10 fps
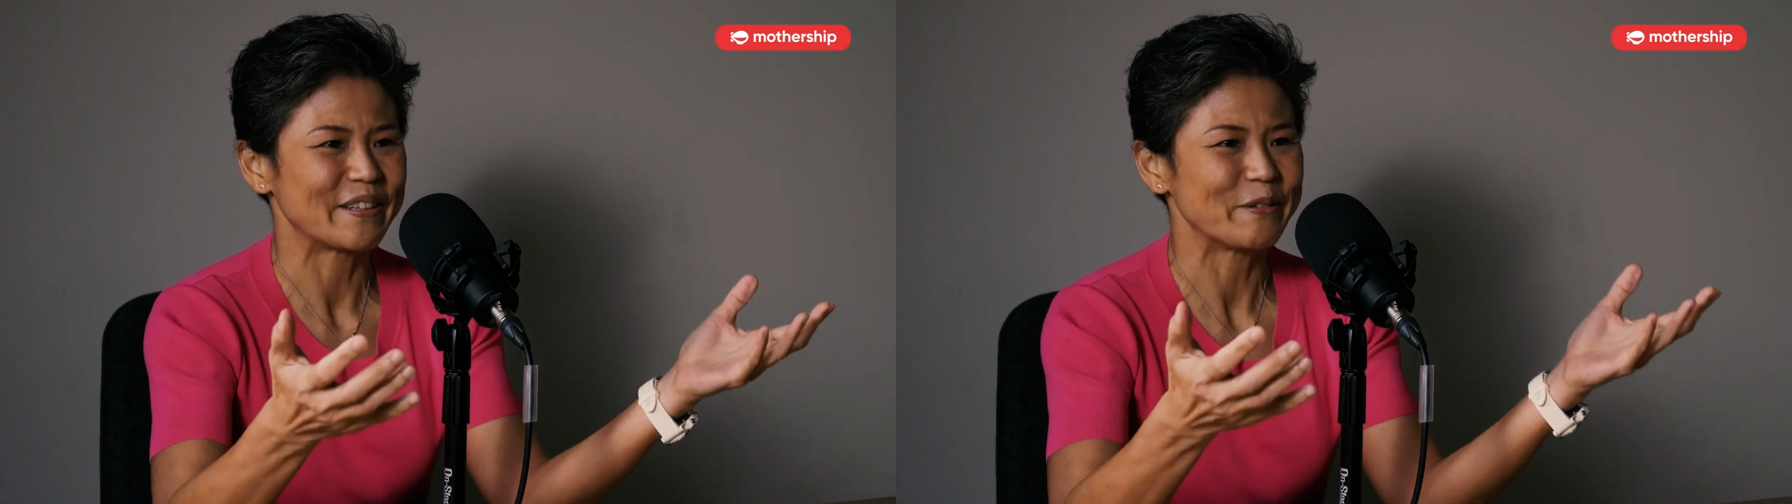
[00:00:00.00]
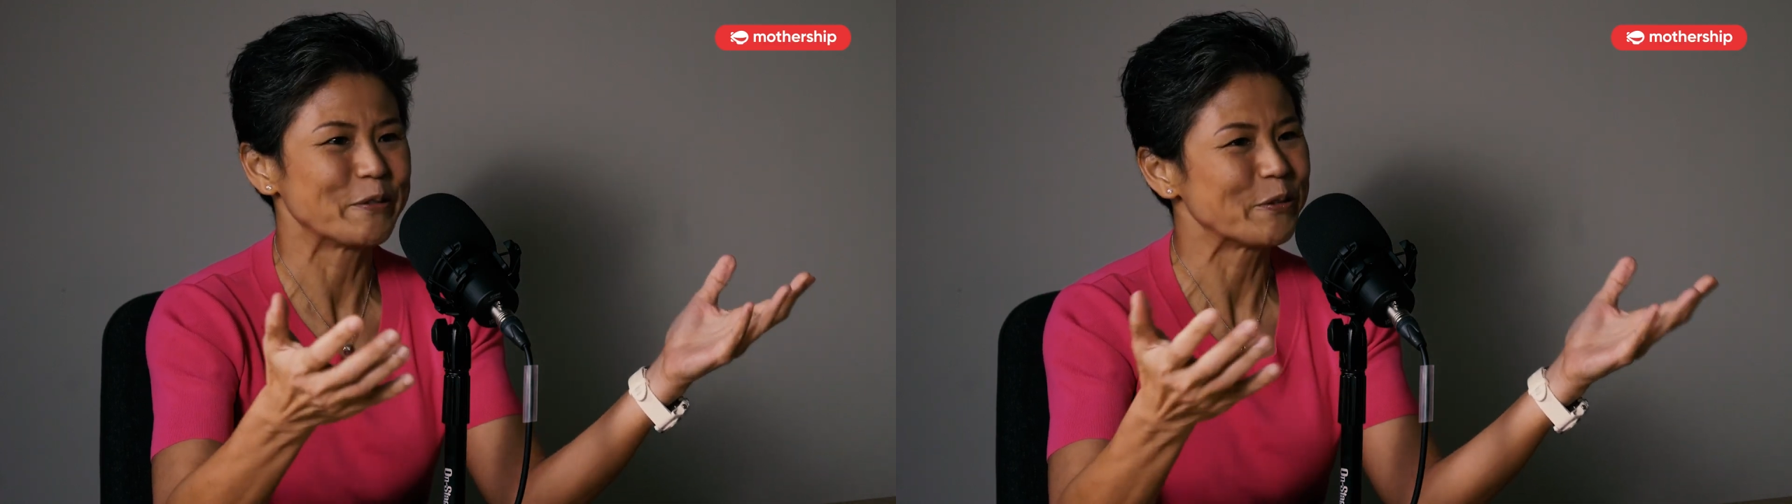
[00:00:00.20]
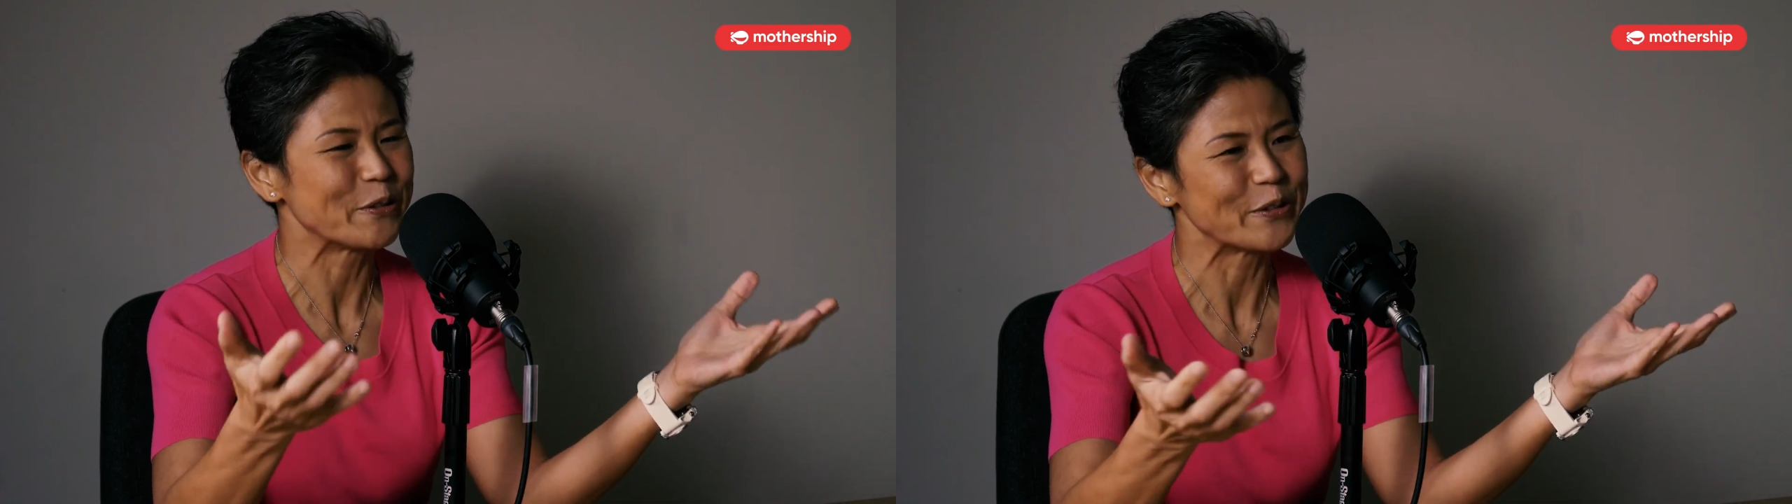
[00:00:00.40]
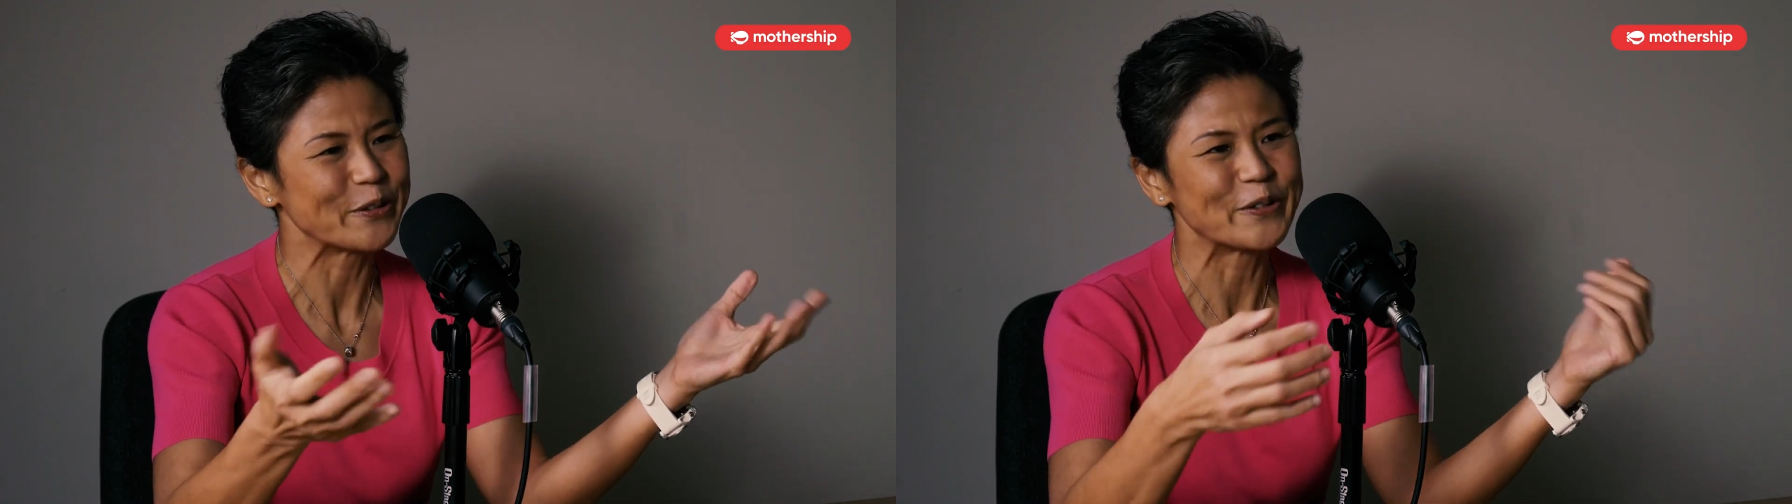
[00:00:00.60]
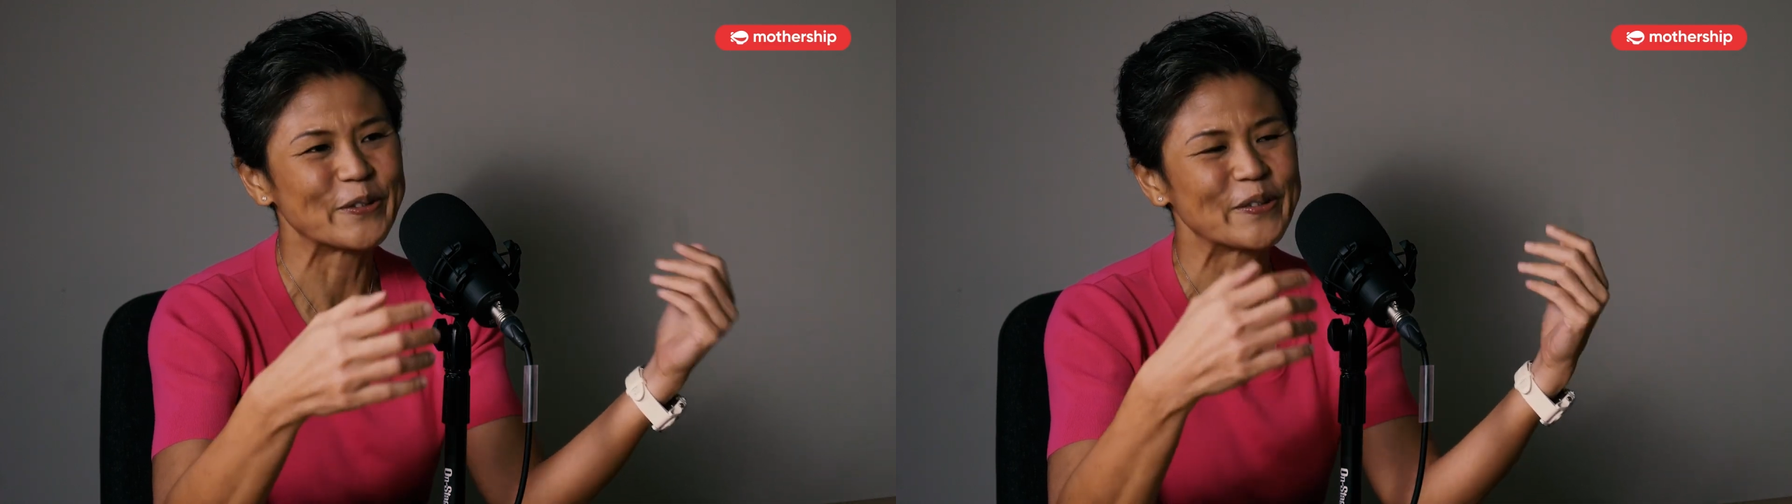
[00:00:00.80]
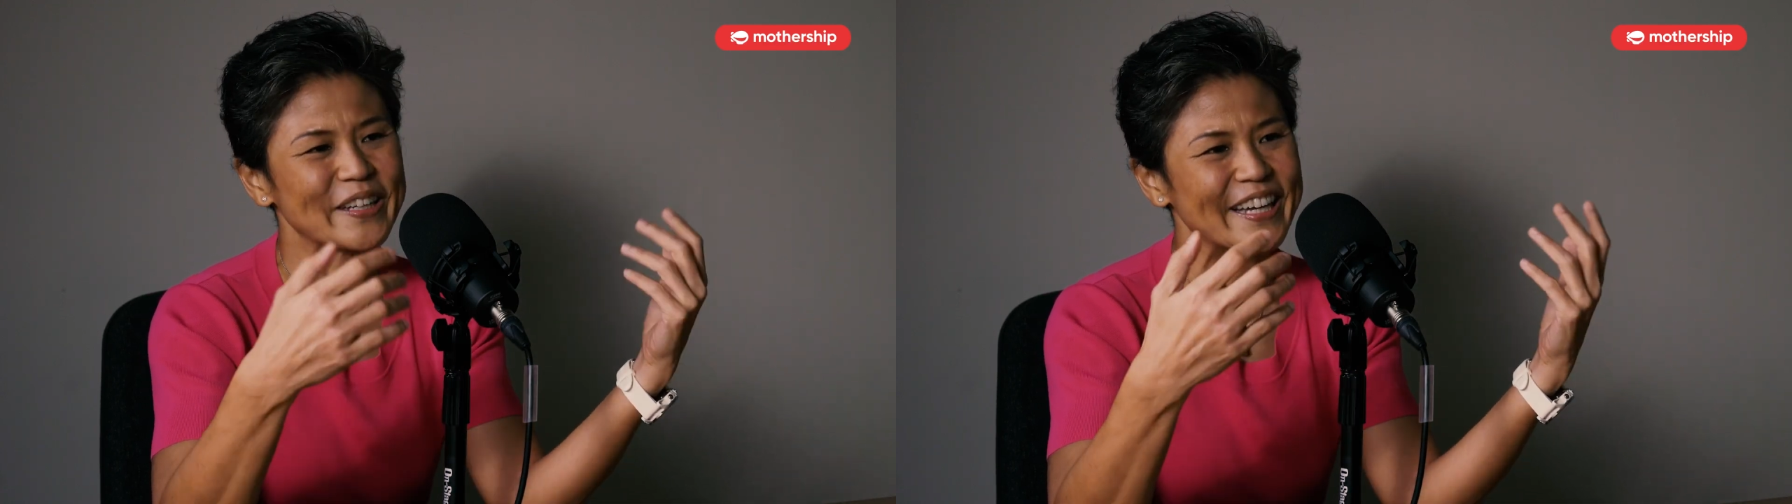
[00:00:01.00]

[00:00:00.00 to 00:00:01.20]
who you know,